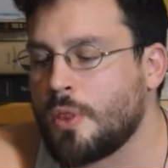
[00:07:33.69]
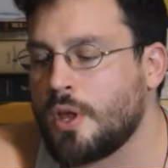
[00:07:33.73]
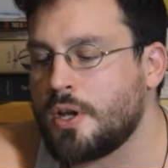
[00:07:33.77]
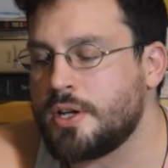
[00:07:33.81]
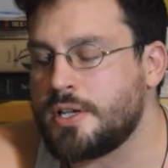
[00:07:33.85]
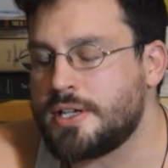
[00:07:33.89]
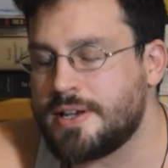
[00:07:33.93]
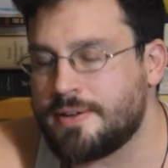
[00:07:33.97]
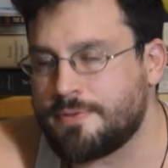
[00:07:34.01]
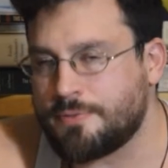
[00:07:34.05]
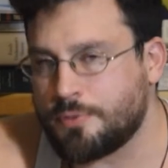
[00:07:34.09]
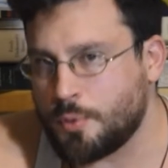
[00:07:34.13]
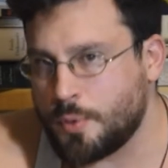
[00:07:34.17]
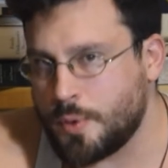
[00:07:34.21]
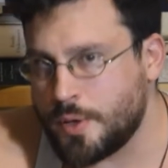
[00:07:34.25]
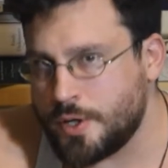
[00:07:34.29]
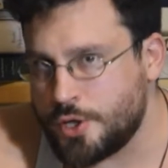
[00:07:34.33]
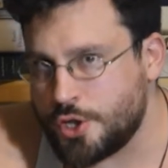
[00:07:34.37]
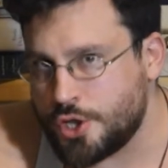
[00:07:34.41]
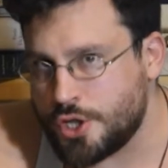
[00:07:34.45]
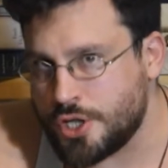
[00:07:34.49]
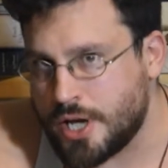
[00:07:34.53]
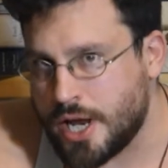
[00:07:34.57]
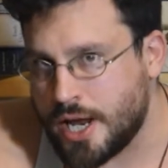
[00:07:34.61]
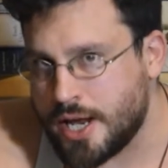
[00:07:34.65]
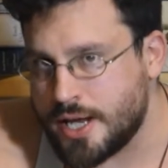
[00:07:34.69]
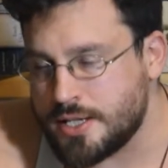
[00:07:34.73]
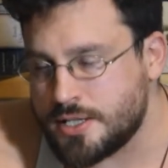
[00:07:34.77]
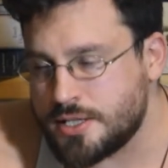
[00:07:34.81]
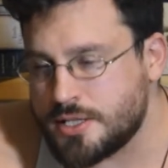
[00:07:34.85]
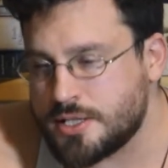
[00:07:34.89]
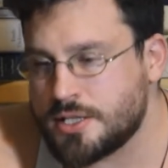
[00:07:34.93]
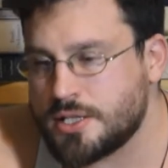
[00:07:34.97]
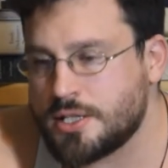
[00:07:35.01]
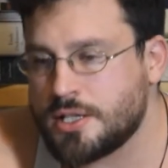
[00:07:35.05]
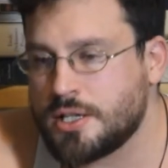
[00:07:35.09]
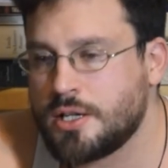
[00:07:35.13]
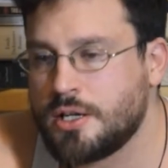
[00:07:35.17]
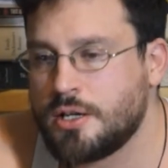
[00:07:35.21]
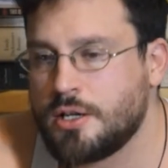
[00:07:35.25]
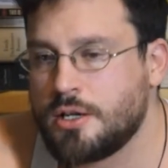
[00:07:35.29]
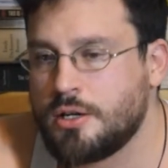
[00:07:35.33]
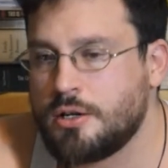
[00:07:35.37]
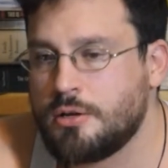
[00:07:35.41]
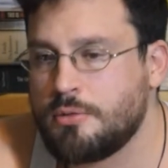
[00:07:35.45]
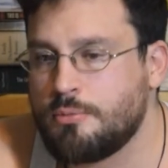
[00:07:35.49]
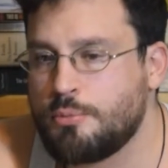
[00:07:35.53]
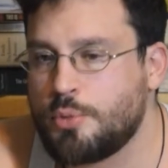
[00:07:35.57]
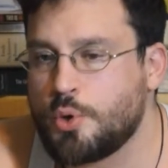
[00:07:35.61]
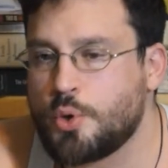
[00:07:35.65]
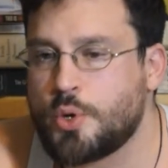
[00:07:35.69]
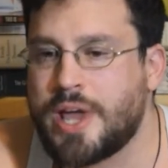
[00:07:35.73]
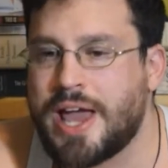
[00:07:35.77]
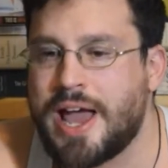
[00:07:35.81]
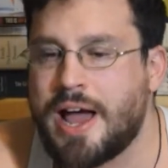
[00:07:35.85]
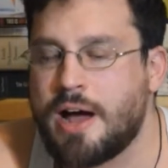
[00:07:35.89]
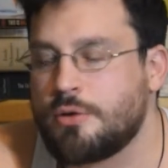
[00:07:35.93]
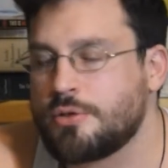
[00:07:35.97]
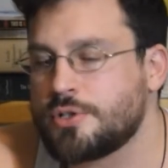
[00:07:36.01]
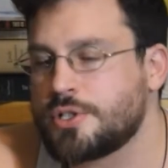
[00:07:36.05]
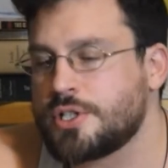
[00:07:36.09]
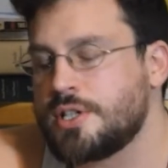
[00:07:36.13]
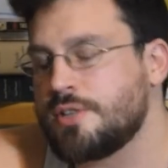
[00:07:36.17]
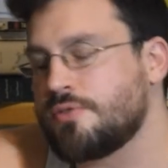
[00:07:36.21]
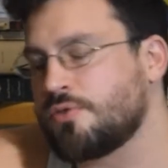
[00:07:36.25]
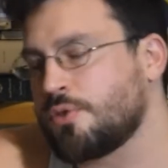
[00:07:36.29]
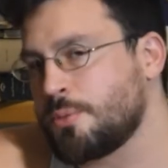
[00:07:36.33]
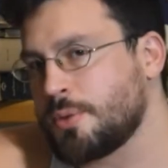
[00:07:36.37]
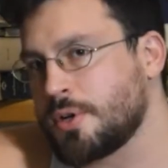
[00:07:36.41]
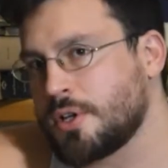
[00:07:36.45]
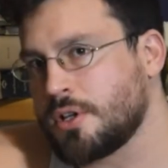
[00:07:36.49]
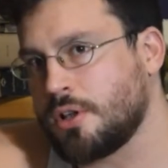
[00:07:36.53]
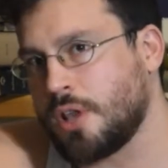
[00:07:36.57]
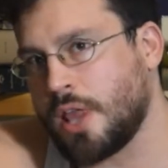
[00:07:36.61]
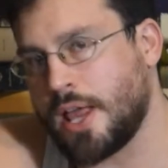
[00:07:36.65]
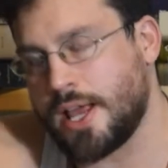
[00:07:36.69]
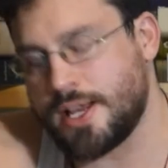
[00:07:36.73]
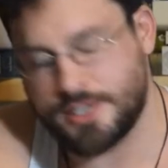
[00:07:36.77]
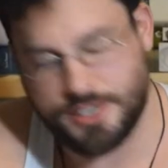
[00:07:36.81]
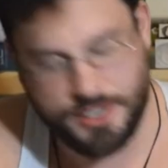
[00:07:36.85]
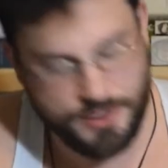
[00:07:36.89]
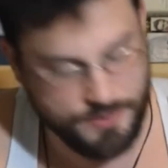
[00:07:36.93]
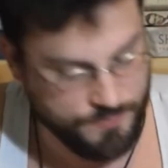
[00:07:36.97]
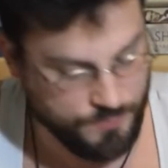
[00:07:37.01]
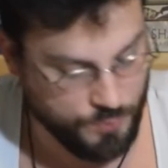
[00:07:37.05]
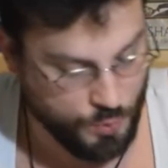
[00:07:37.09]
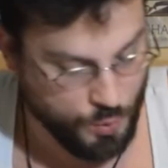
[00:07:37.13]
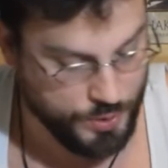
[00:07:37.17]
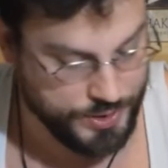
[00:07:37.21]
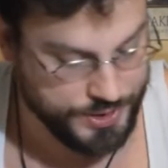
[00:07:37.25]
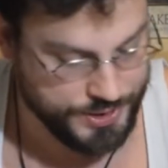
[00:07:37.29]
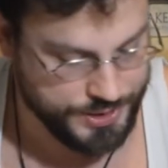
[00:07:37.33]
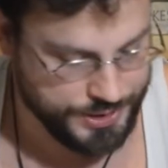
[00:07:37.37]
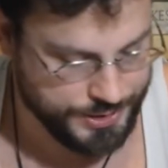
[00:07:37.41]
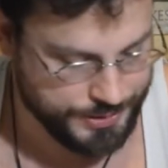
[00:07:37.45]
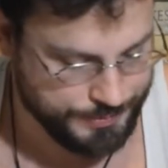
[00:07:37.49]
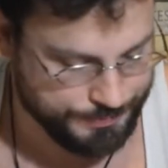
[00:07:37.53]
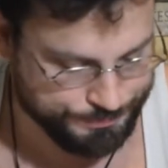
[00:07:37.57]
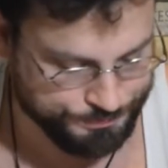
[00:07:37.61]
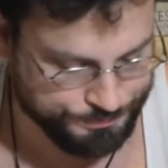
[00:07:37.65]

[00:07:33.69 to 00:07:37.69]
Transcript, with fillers: differentiates Bukowski from a classic voice.